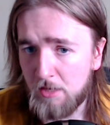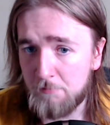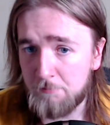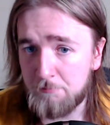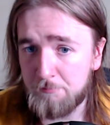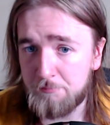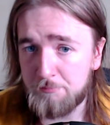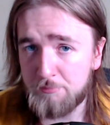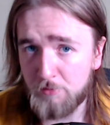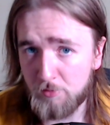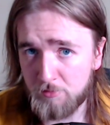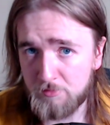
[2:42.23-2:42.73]

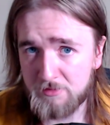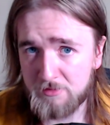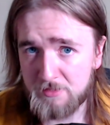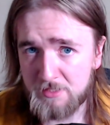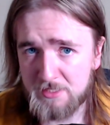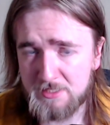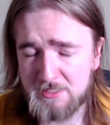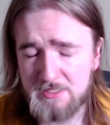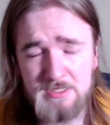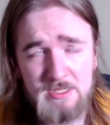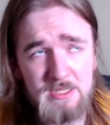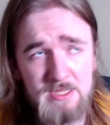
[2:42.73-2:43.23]
broke
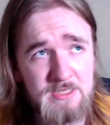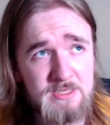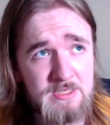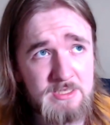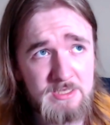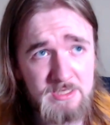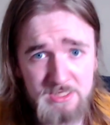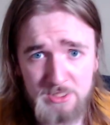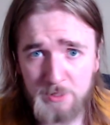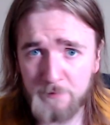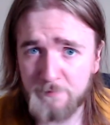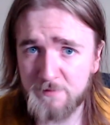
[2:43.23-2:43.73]
this at the
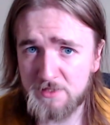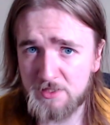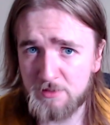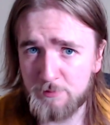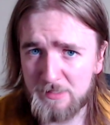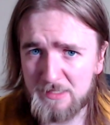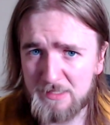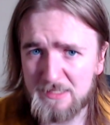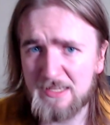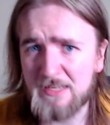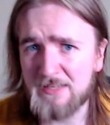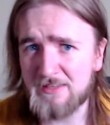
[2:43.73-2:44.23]
Silverstone
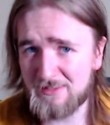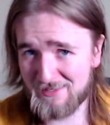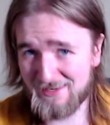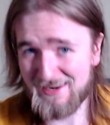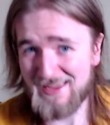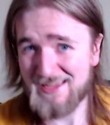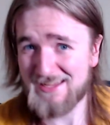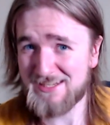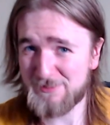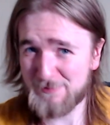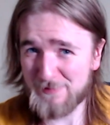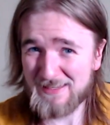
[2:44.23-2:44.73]
weekend, the
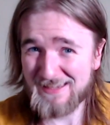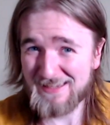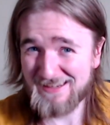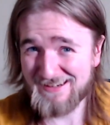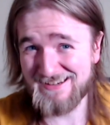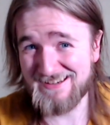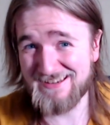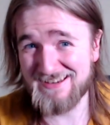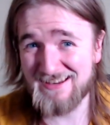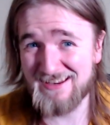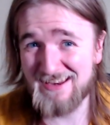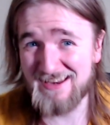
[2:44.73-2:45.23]
last weekend he
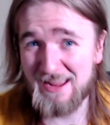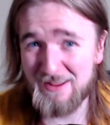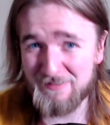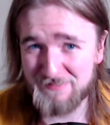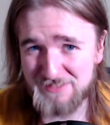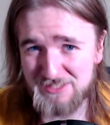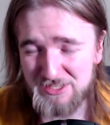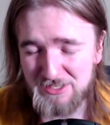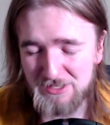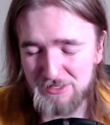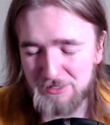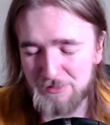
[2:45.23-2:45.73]
did in
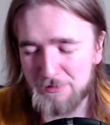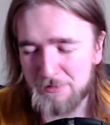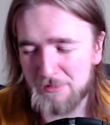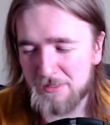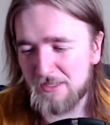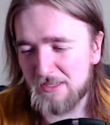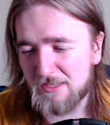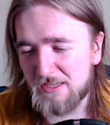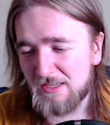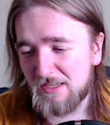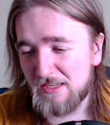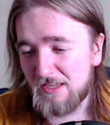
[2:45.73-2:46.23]
F2,
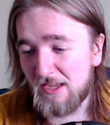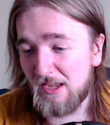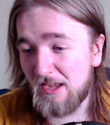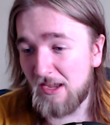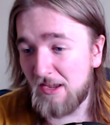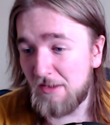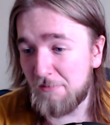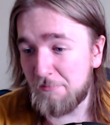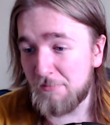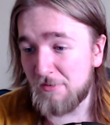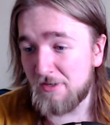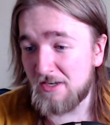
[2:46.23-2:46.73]

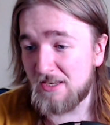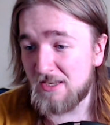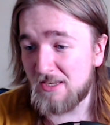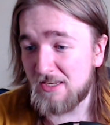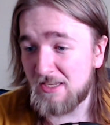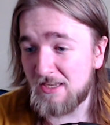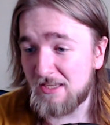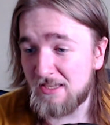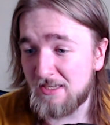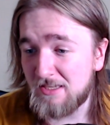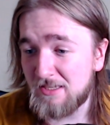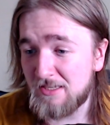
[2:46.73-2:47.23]
when
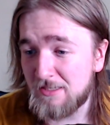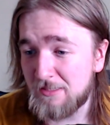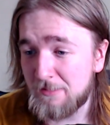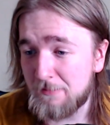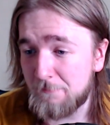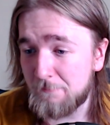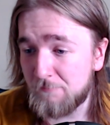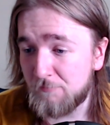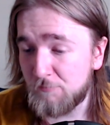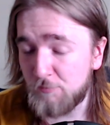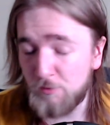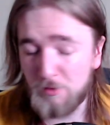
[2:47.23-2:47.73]
he
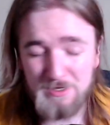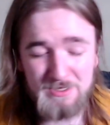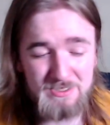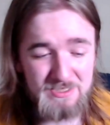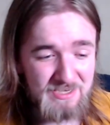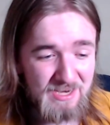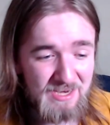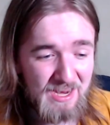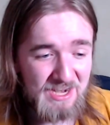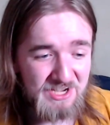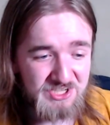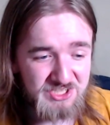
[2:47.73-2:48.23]
didn't
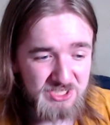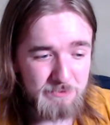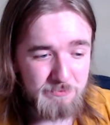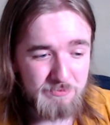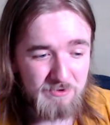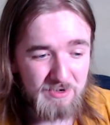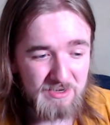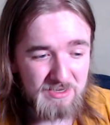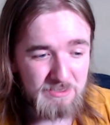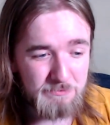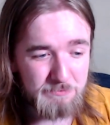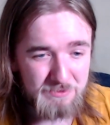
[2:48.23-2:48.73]
actually
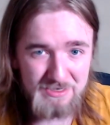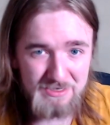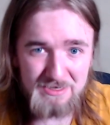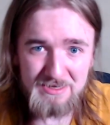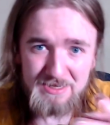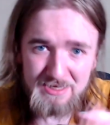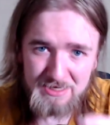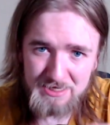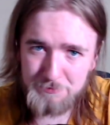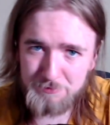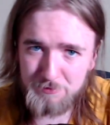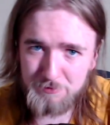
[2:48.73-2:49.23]
break it, but he
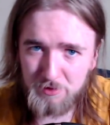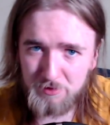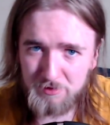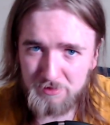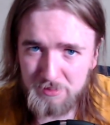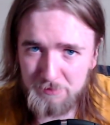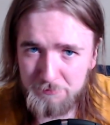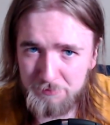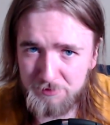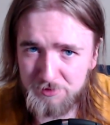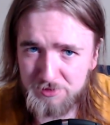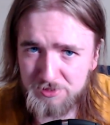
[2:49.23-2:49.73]
nearly broke
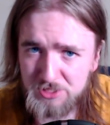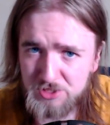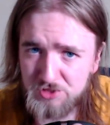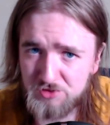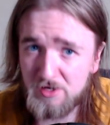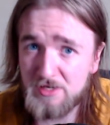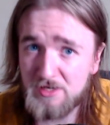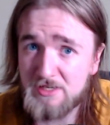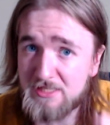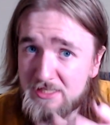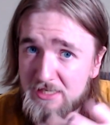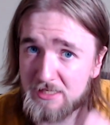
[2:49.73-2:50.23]
it because he
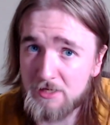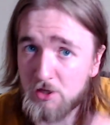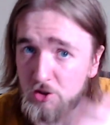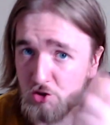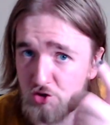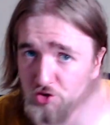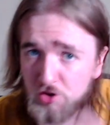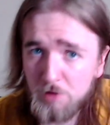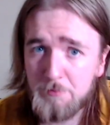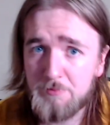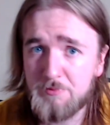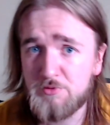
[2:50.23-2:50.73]
tried to get a
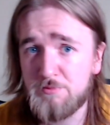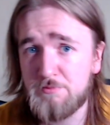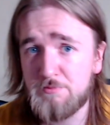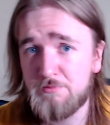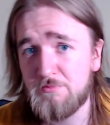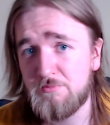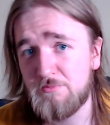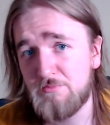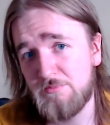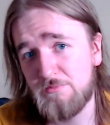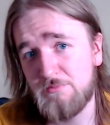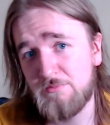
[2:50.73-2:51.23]
Trump
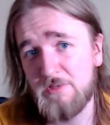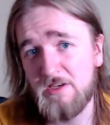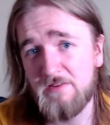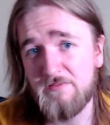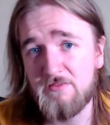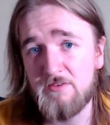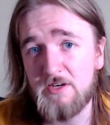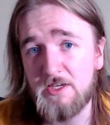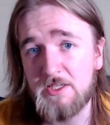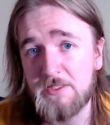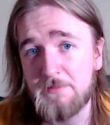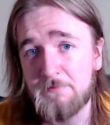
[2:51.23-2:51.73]

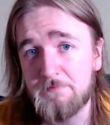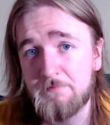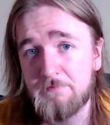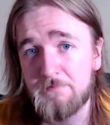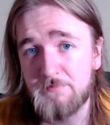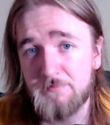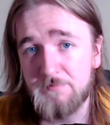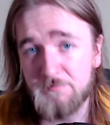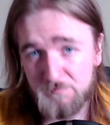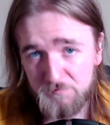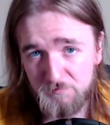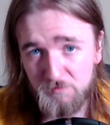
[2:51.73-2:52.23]
livery
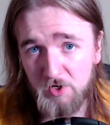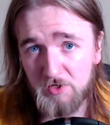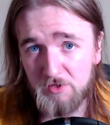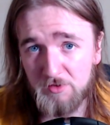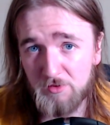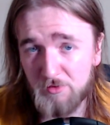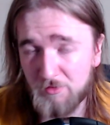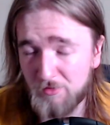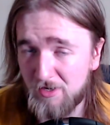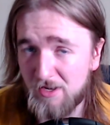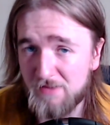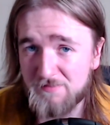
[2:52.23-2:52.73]
run
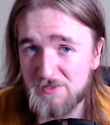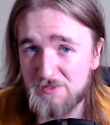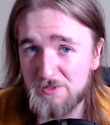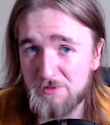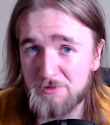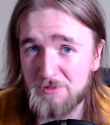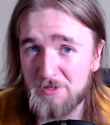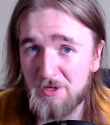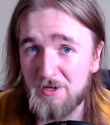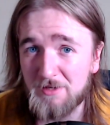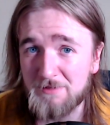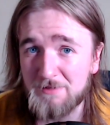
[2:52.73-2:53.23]
on an F2
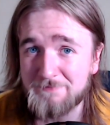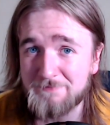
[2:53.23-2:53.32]
car.